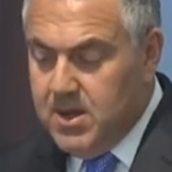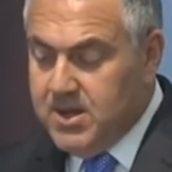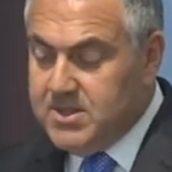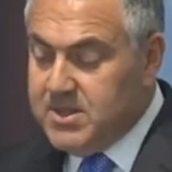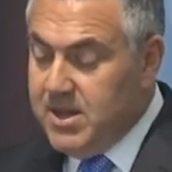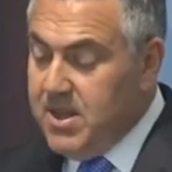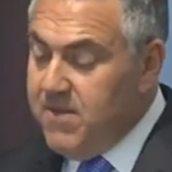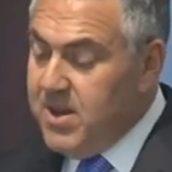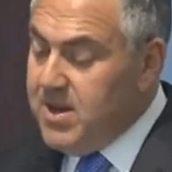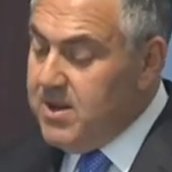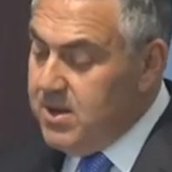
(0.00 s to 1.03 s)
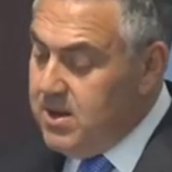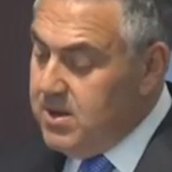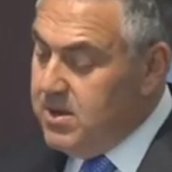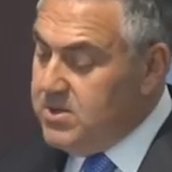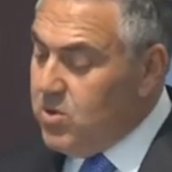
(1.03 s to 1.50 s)
As significant
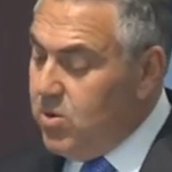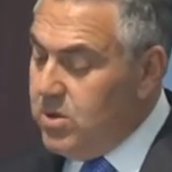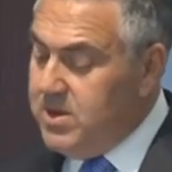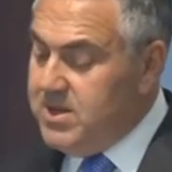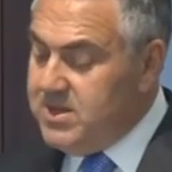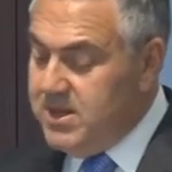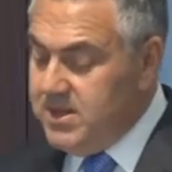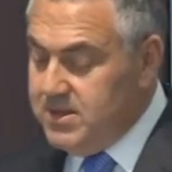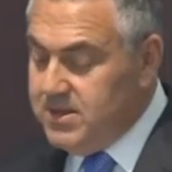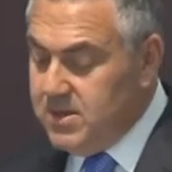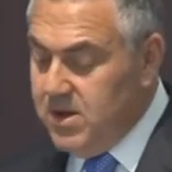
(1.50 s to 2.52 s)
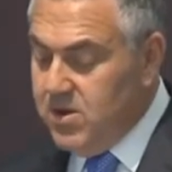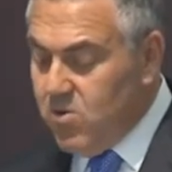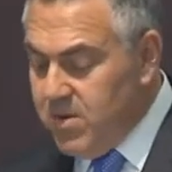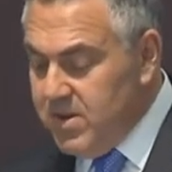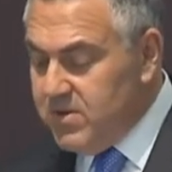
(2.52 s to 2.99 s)
as all of this is, the
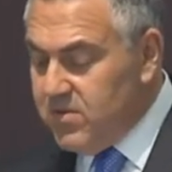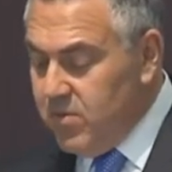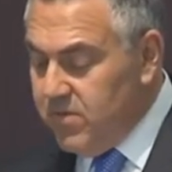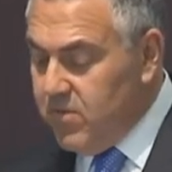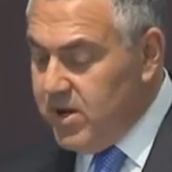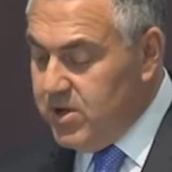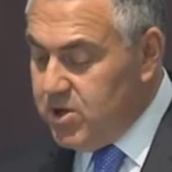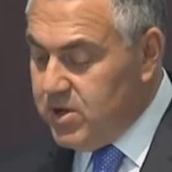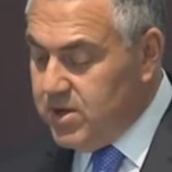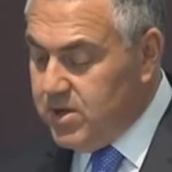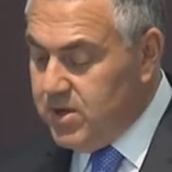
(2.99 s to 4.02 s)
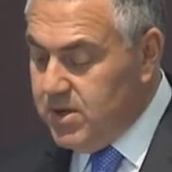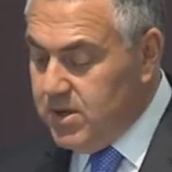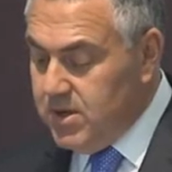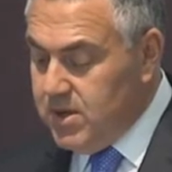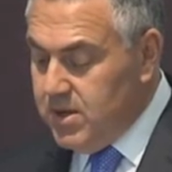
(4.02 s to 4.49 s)
agreements we've reached,
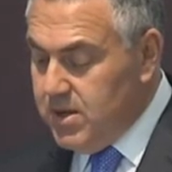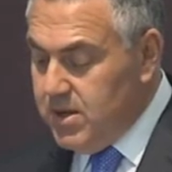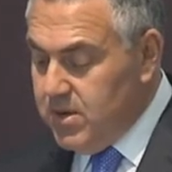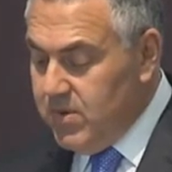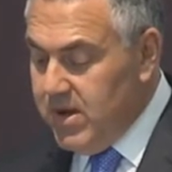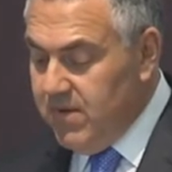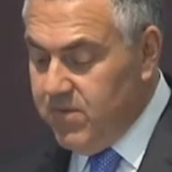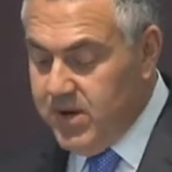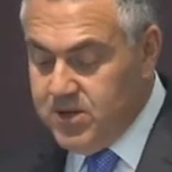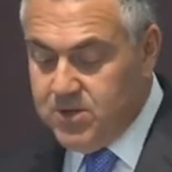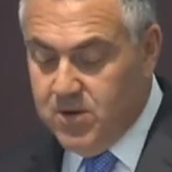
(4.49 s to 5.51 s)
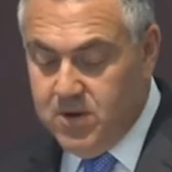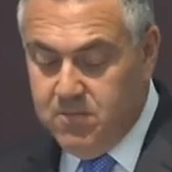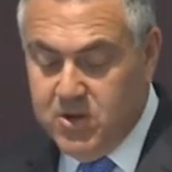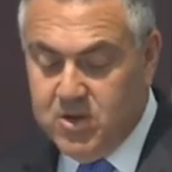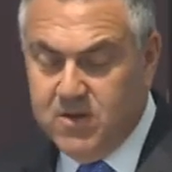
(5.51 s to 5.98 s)
we have reached on
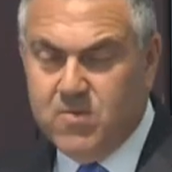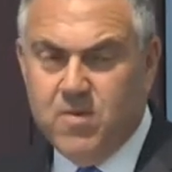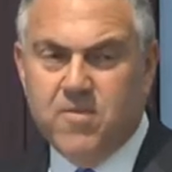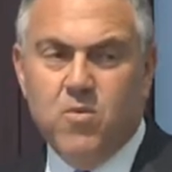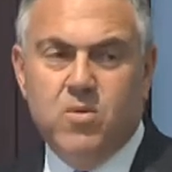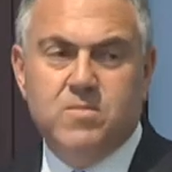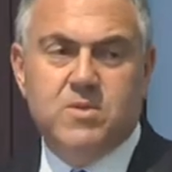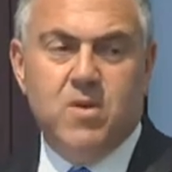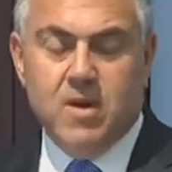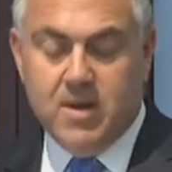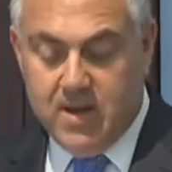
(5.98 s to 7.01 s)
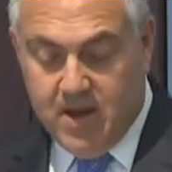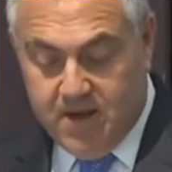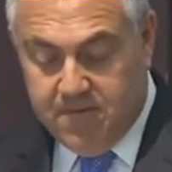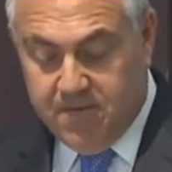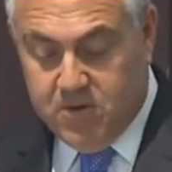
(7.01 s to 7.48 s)
ambitious reforms are only
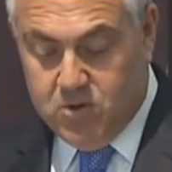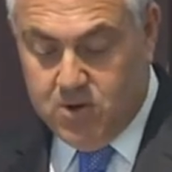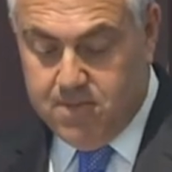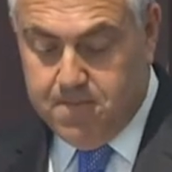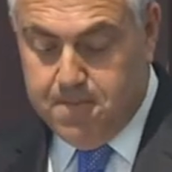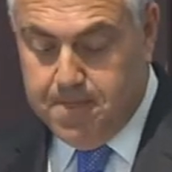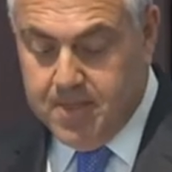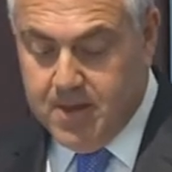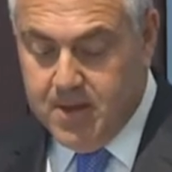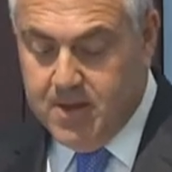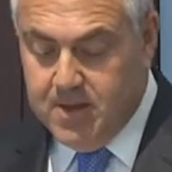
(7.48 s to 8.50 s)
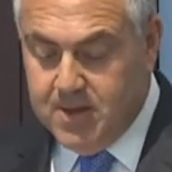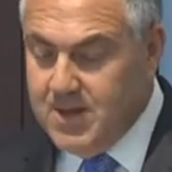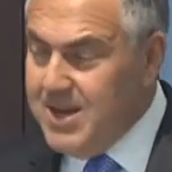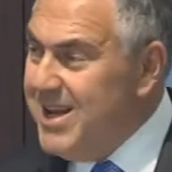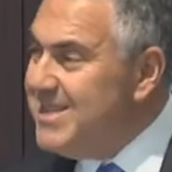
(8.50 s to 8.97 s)
half the job.
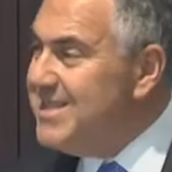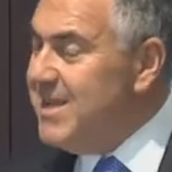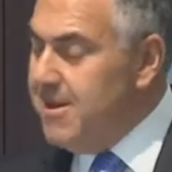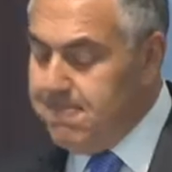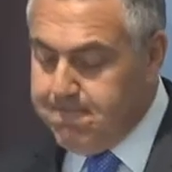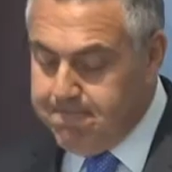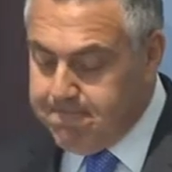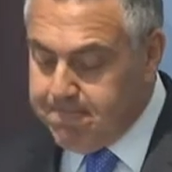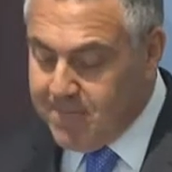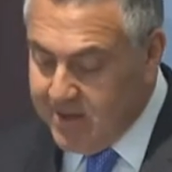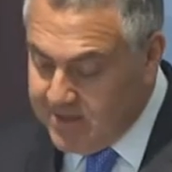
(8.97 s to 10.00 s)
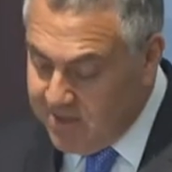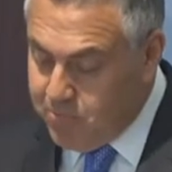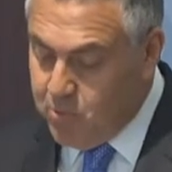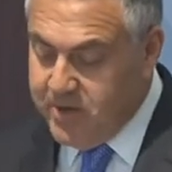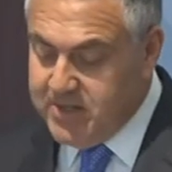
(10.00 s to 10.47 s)
The next step is
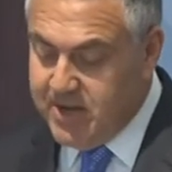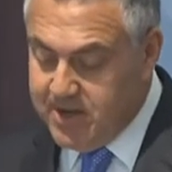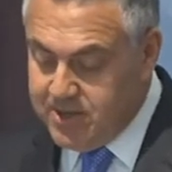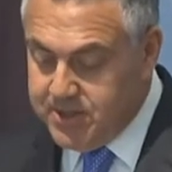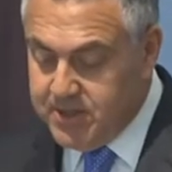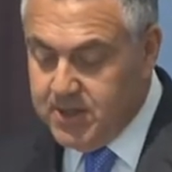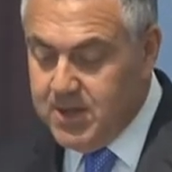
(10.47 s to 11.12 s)
implementation.